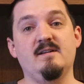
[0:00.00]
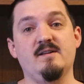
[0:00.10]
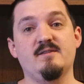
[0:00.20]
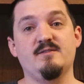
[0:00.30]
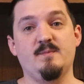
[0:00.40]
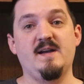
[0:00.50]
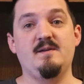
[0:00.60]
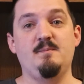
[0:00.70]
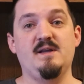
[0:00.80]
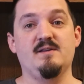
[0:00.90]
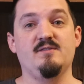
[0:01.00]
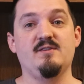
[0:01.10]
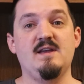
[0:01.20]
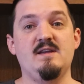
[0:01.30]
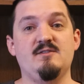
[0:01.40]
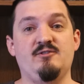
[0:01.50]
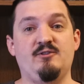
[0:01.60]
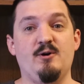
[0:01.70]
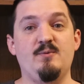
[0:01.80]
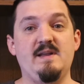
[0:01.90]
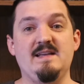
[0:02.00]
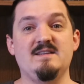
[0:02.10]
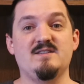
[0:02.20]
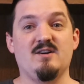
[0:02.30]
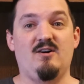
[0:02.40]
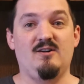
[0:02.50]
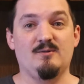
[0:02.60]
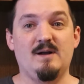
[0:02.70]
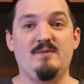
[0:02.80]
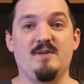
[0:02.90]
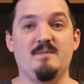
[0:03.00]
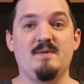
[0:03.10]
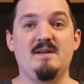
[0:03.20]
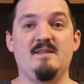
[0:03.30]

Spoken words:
others might, because stone is all around them.